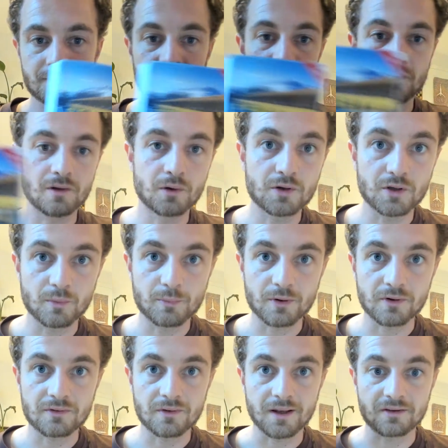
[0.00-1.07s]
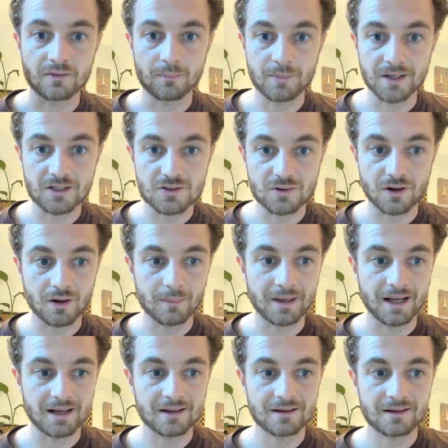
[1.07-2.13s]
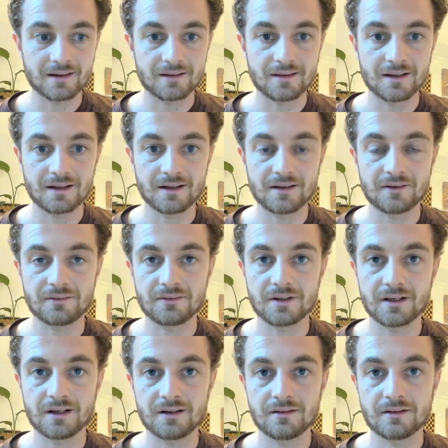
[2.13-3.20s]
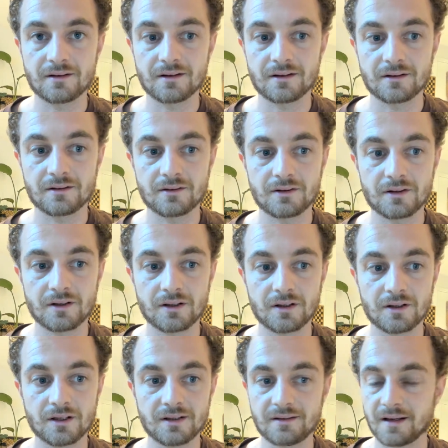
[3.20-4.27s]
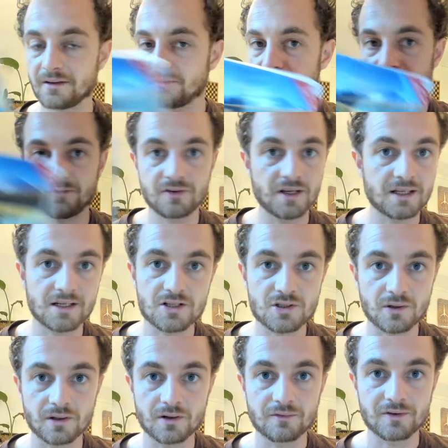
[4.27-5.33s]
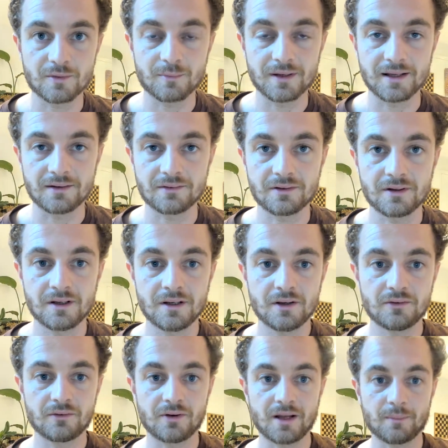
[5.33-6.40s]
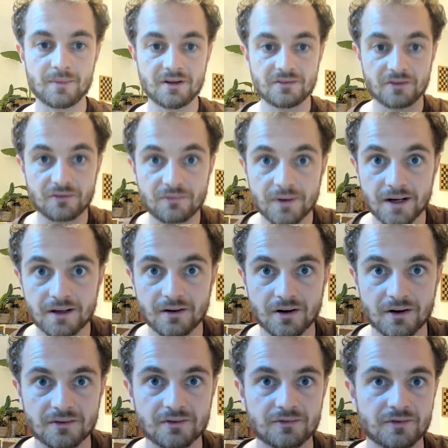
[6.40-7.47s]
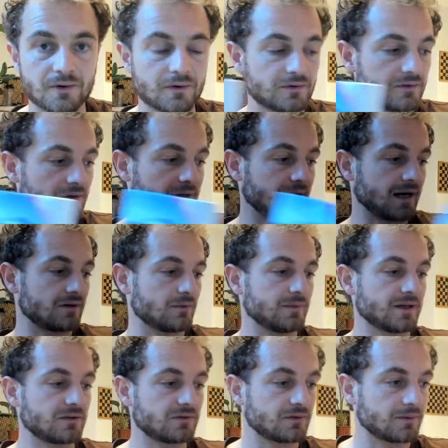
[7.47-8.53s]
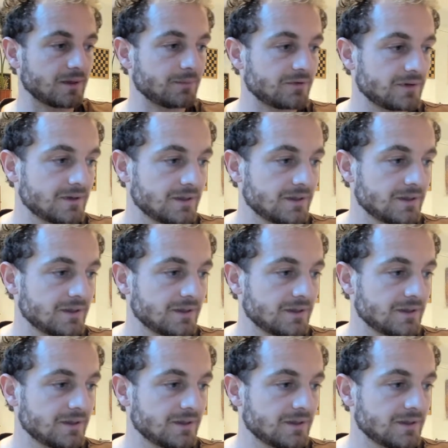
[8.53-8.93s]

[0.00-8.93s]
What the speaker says: Colloquial Persian, has a big drawback, and that is that it has Finglish all over the place. So that means it's very hard to focus on the Arabic script.